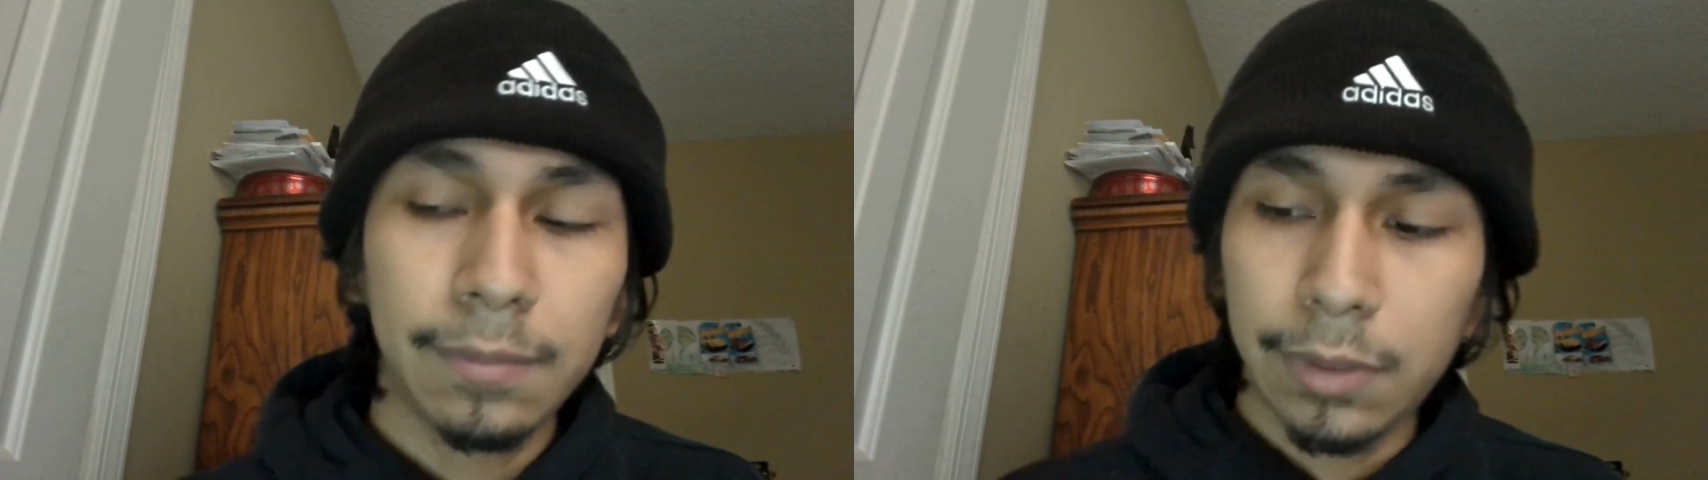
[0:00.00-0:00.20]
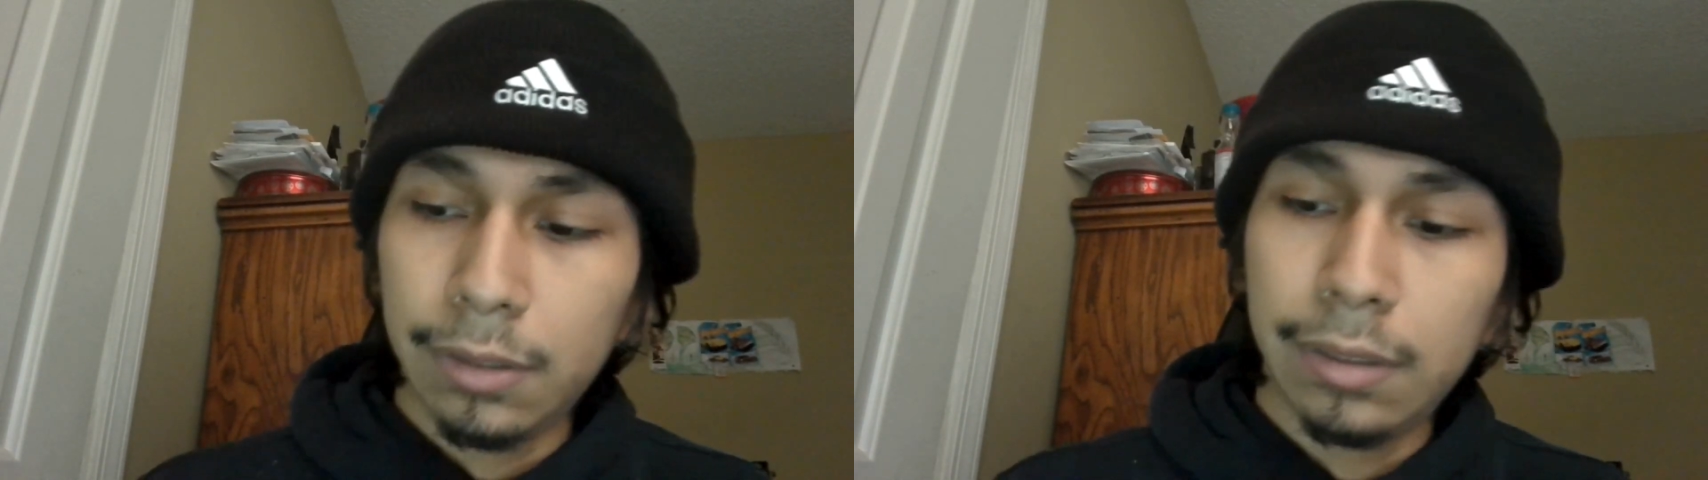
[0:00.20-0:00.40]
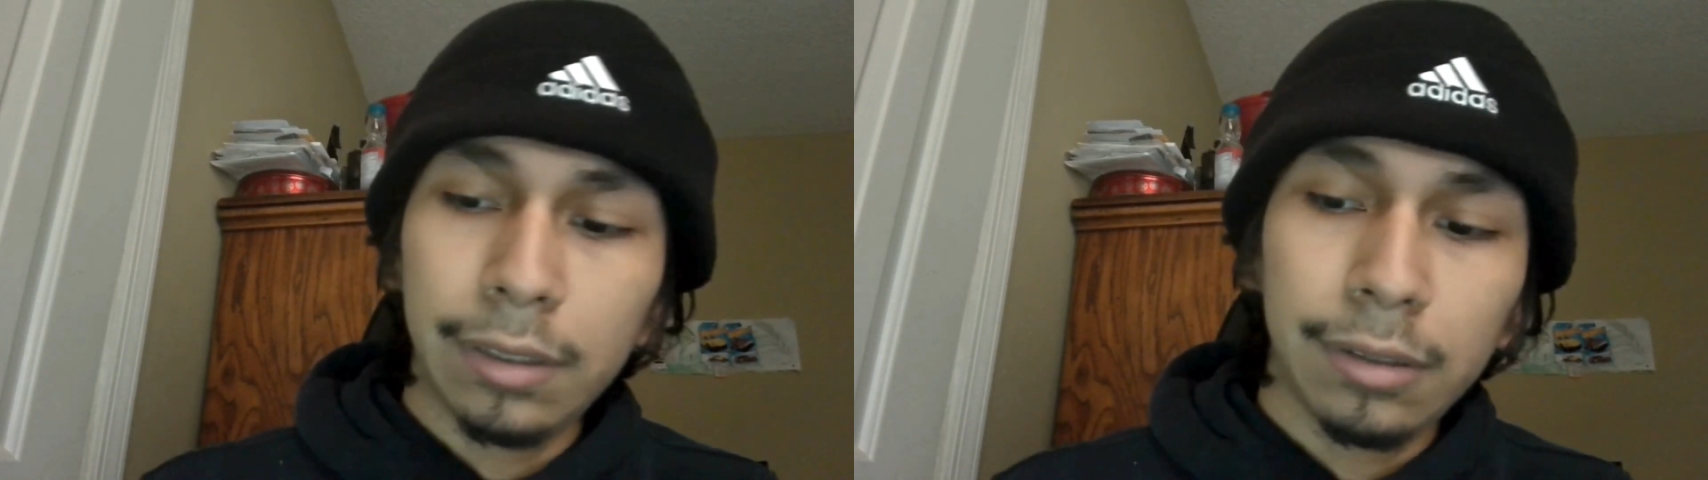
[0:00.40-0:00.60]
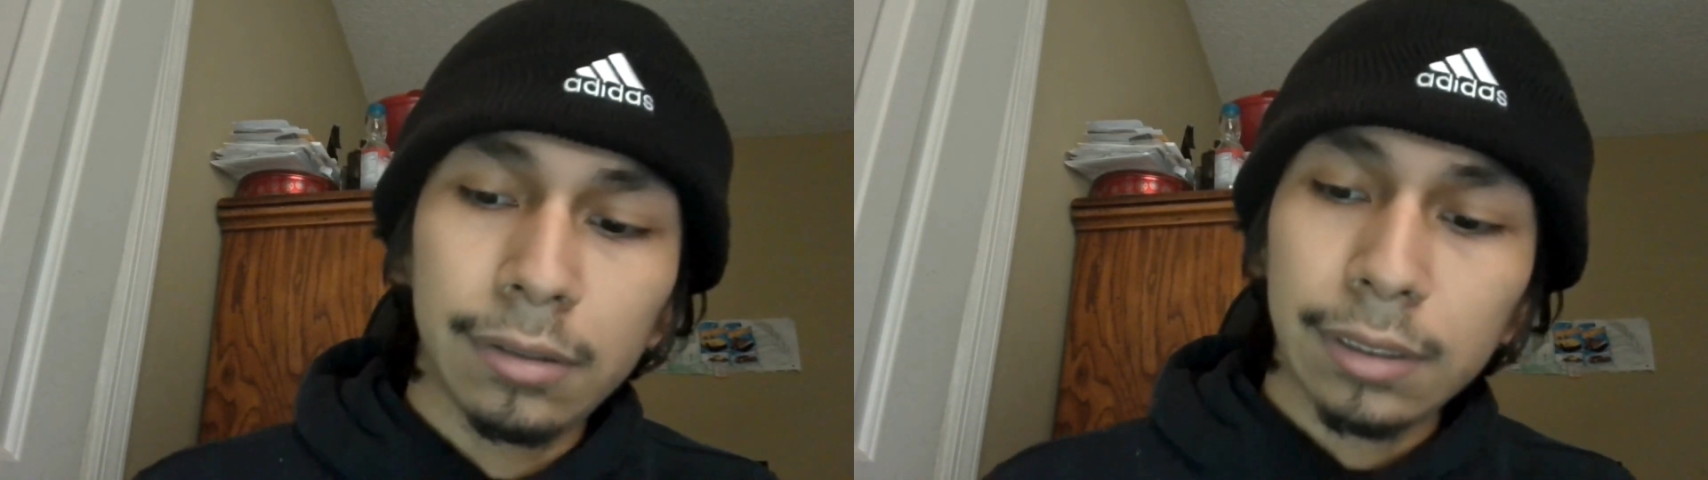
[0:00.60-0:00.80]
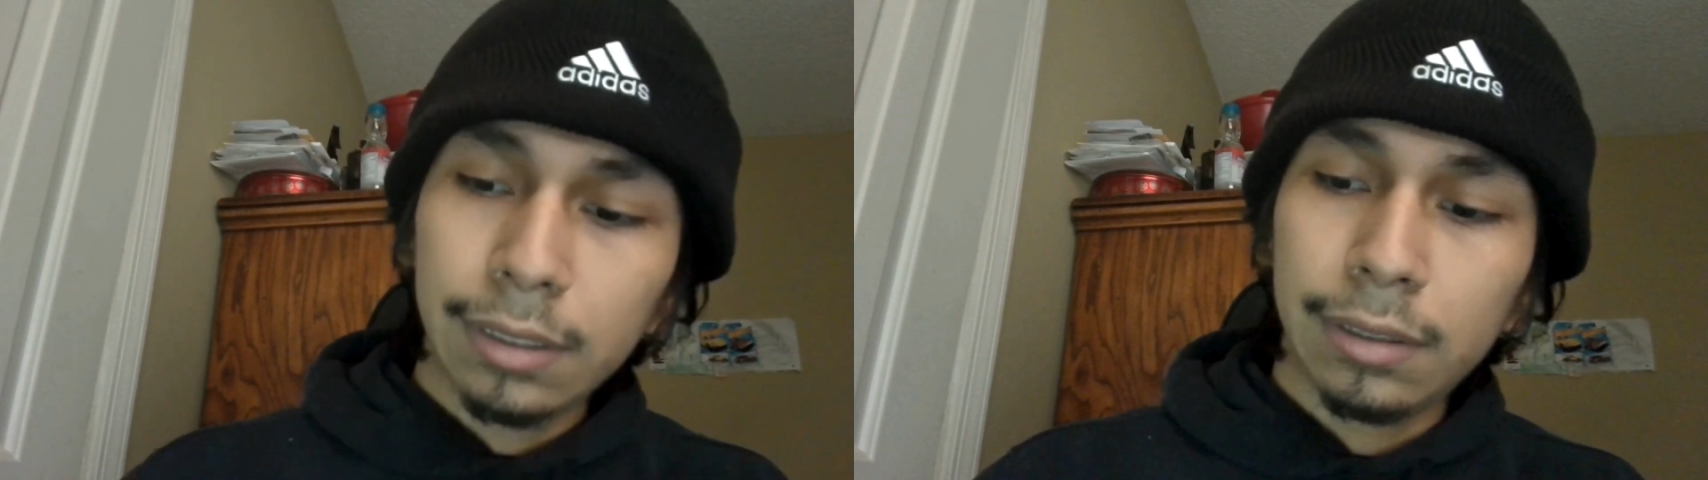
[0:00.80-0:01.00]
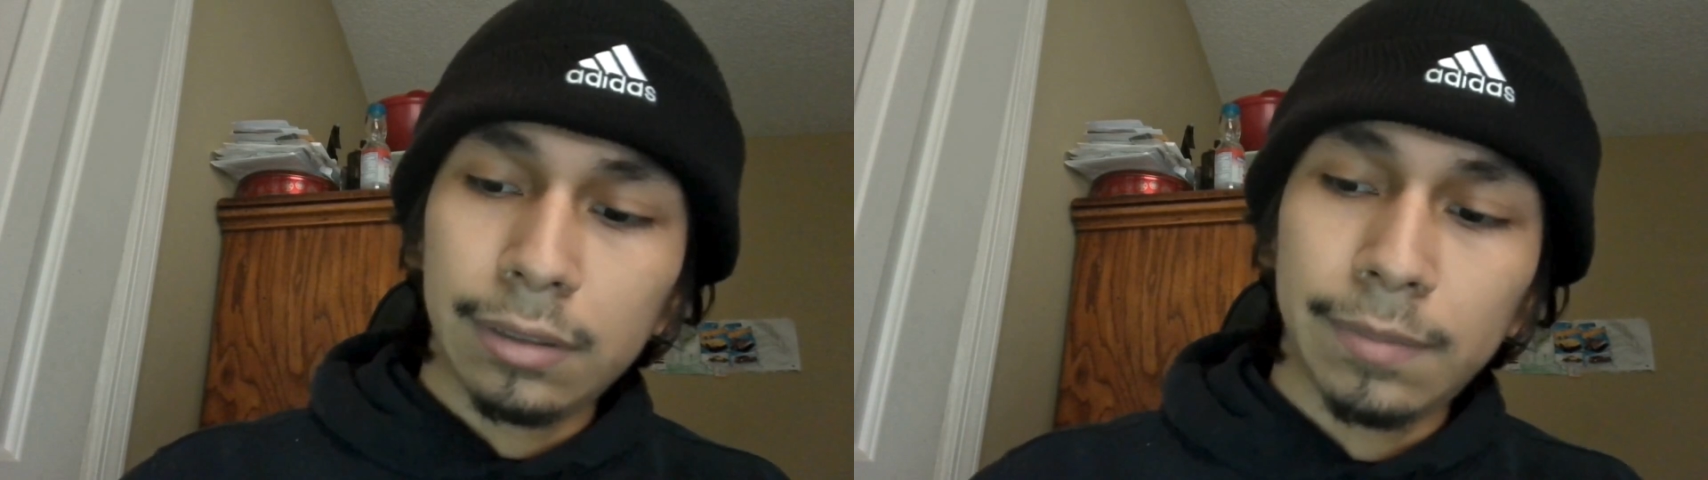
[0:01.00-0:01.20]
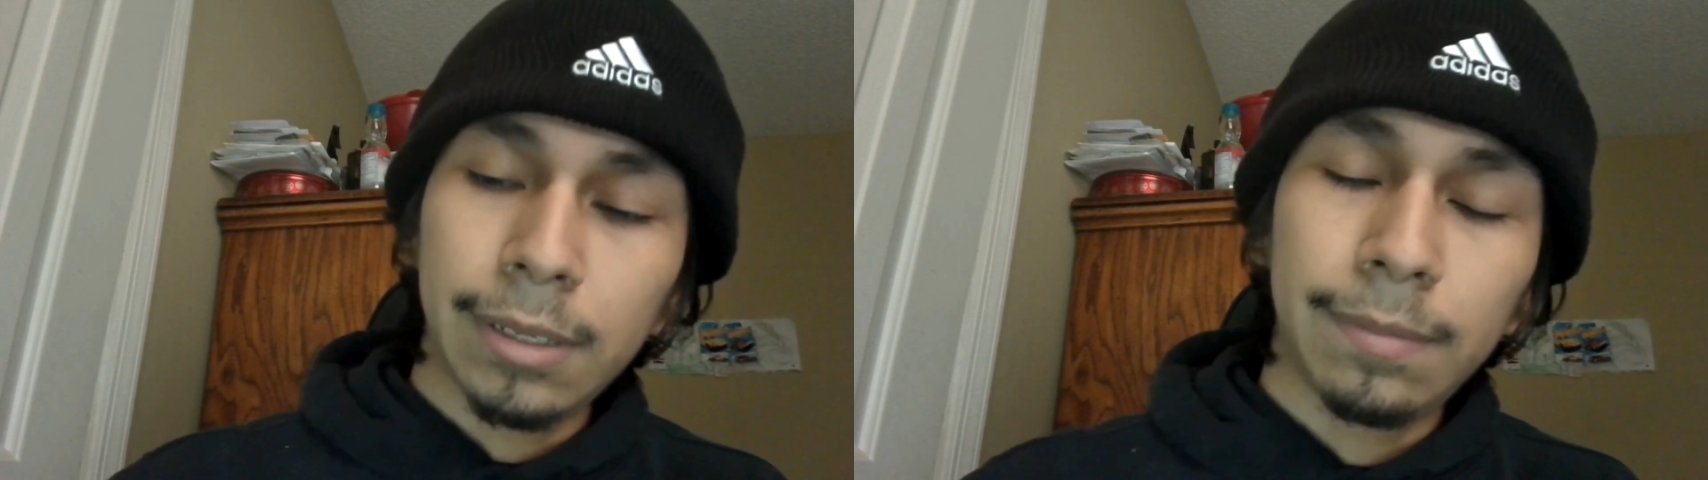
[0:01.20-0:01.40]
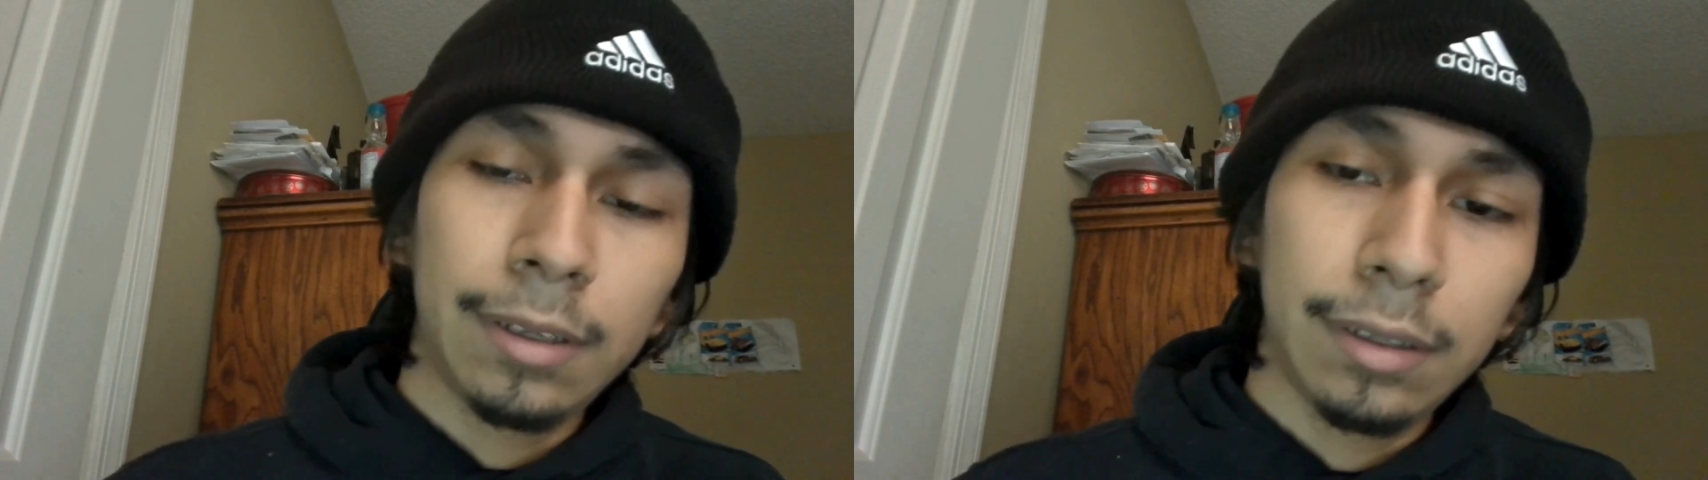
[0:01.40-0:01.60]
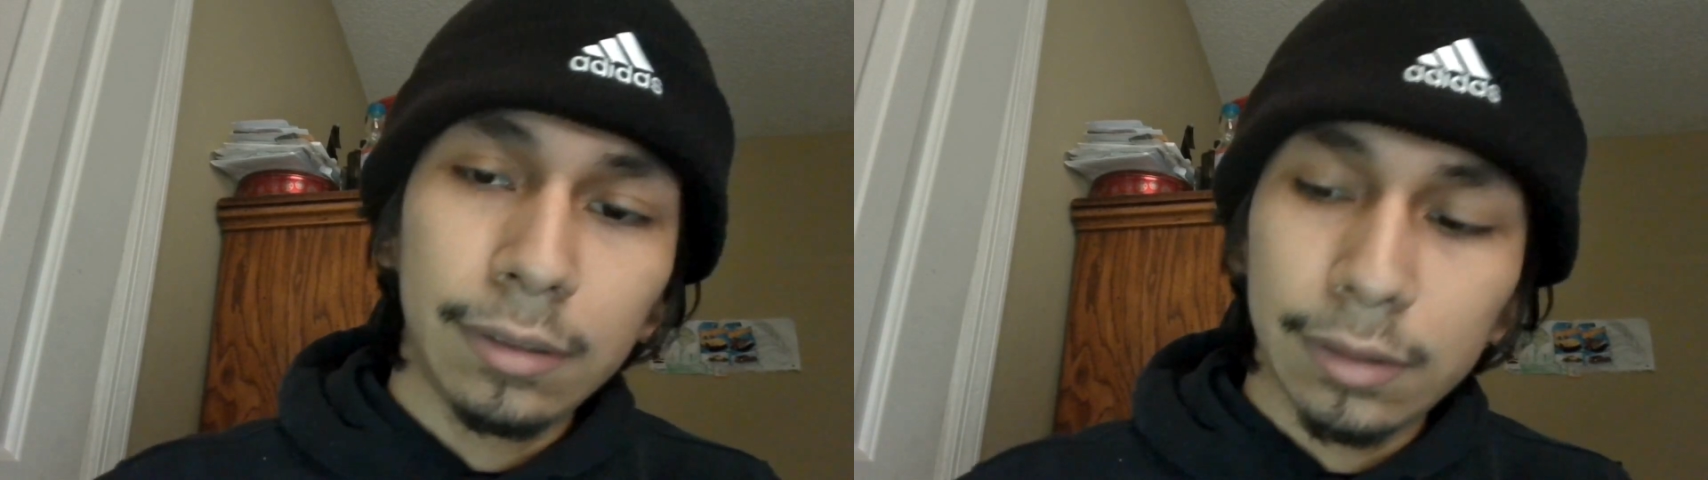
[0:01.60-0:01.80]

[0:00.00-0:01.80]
do you think maybe